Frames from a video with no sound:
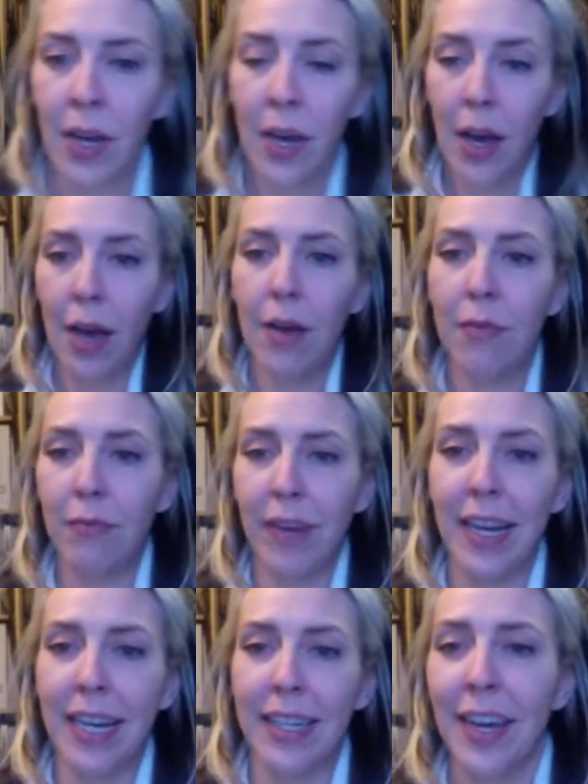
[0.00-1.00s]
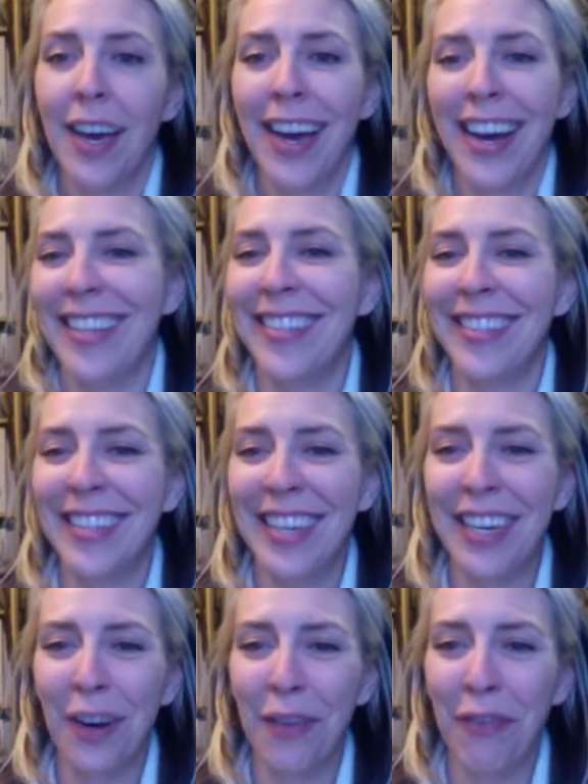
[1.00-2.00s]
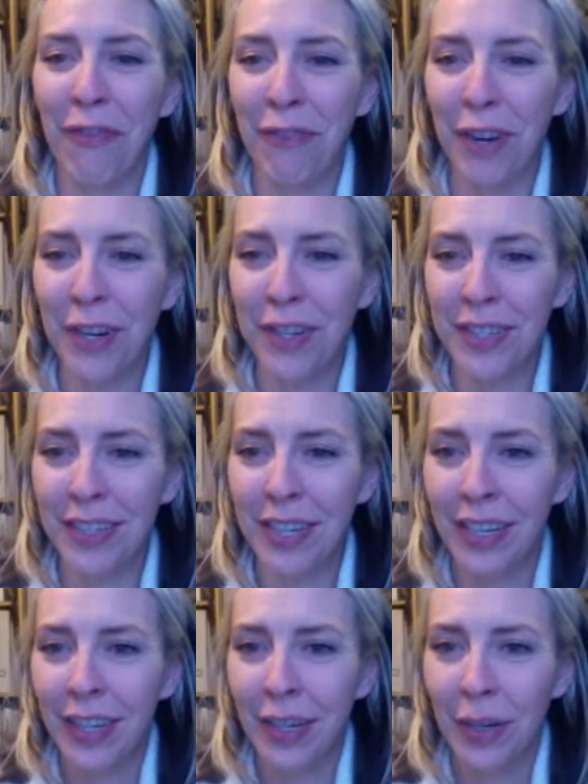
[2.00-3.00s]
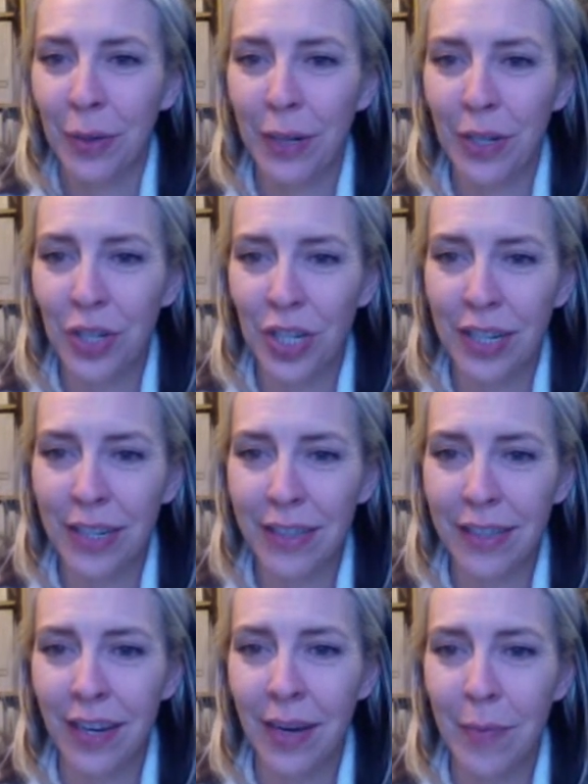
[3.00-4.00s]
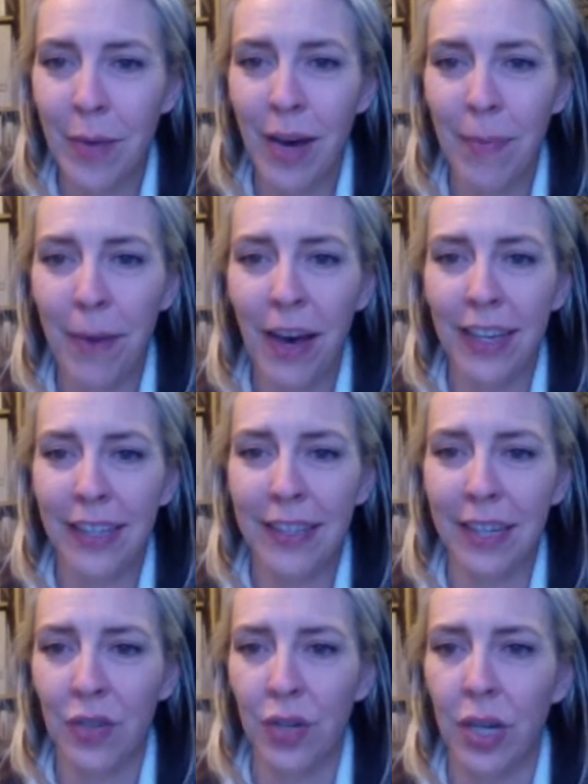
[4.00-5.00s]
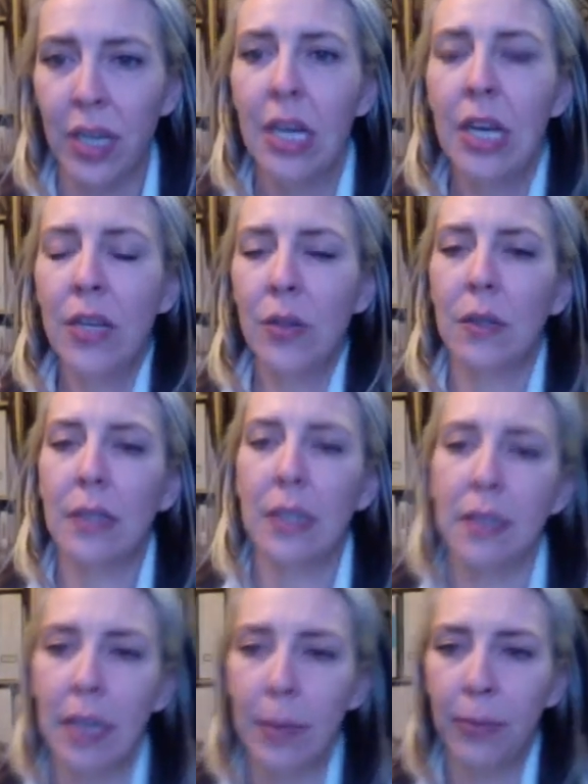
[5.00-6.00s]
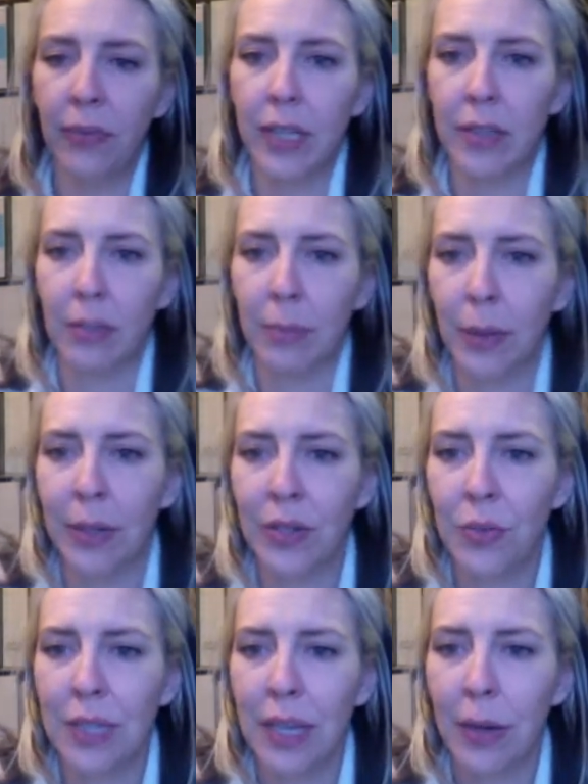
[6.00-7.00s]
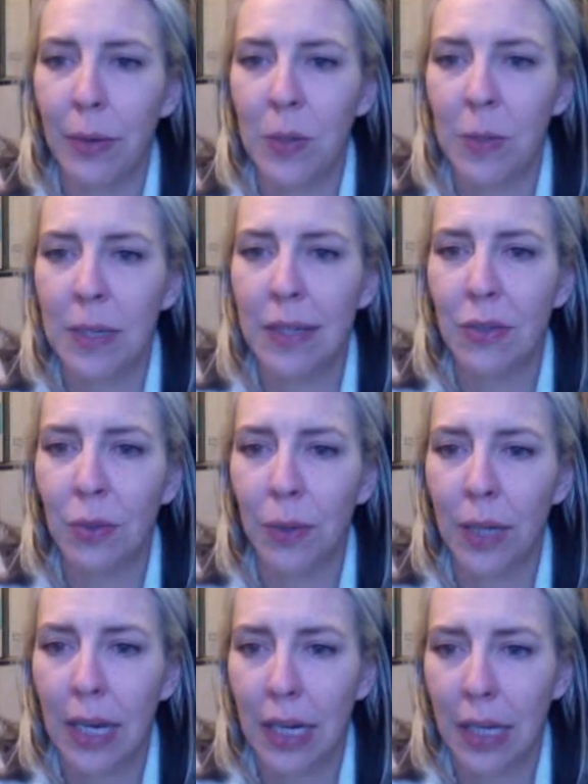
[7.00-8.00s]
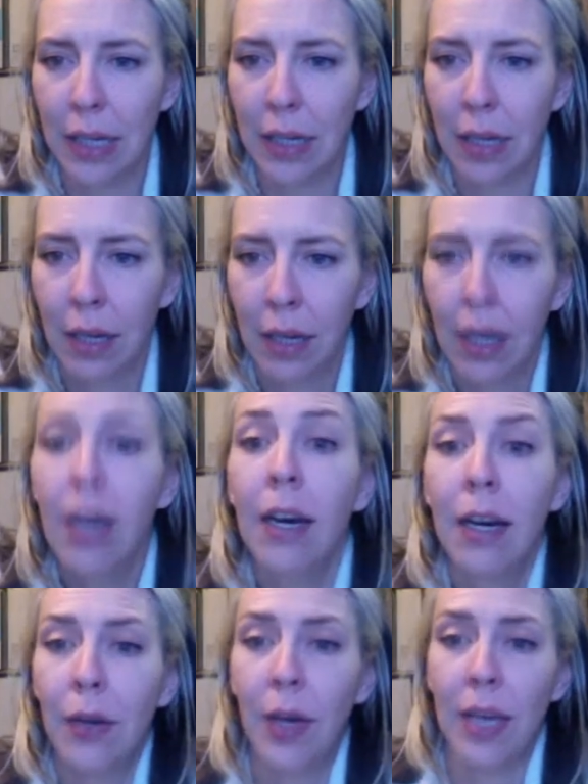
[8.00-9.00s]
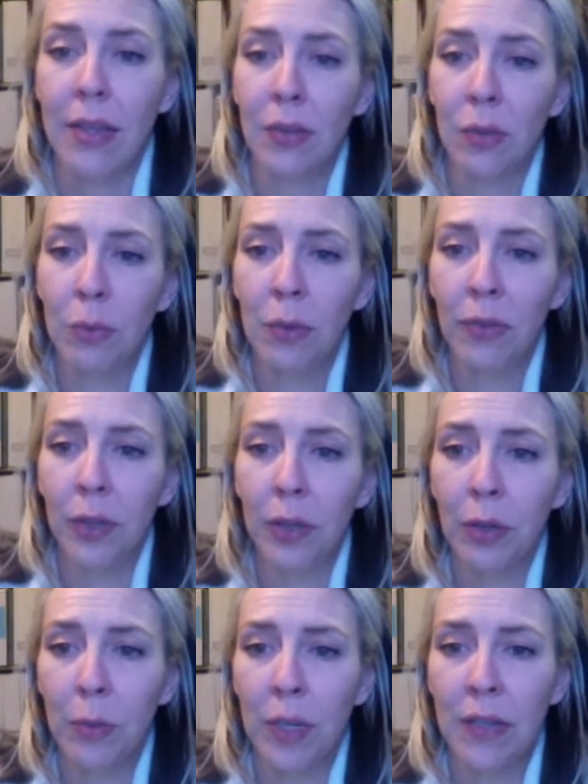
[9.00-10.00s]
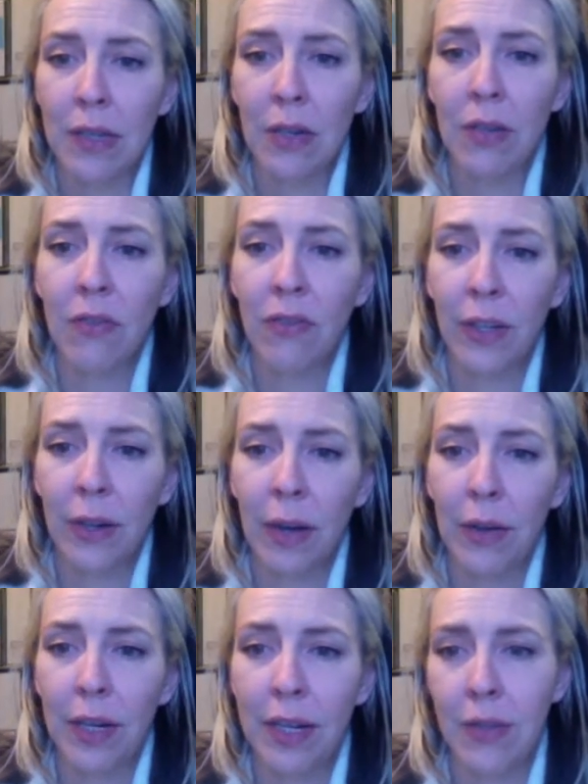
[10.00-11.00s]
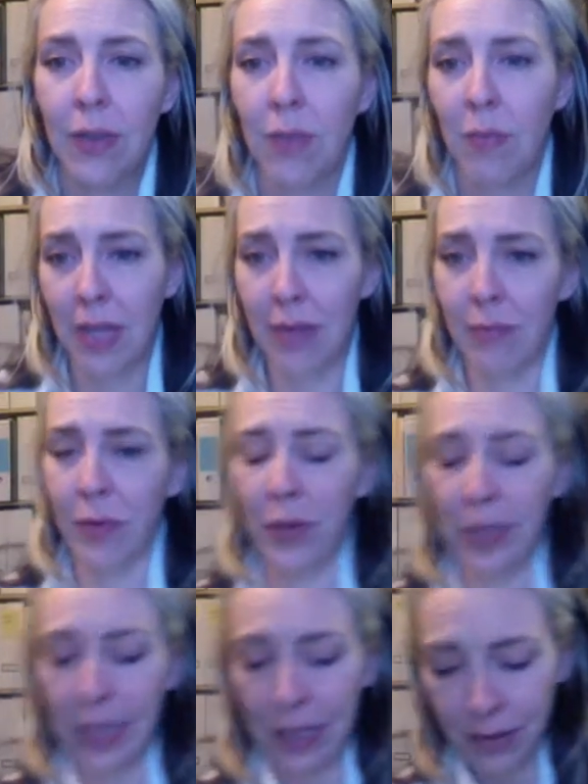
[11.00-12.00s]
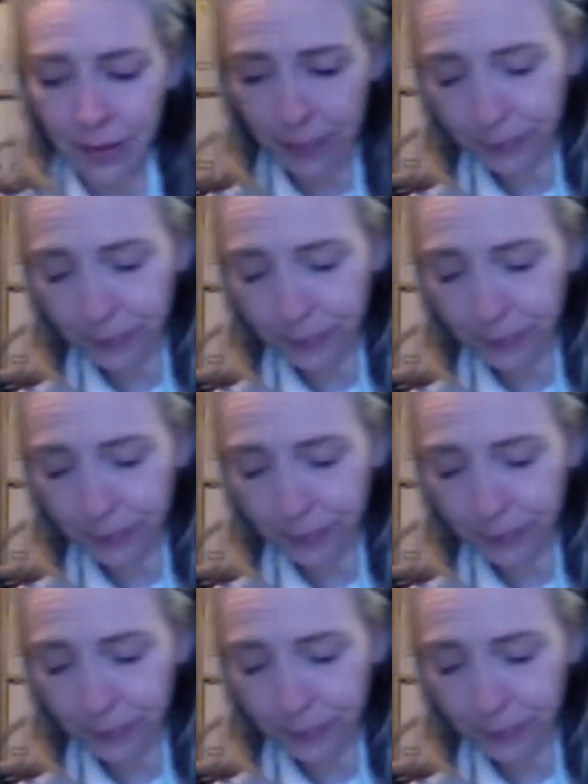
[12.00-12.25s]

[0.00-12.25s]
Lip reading: All right. I see our first question has come up. Hi, Cassandra. So this says, hey, professor, my question was, how were species created? Okay, this threw me for a loop because I couldn't figure out an answer that made the most sense.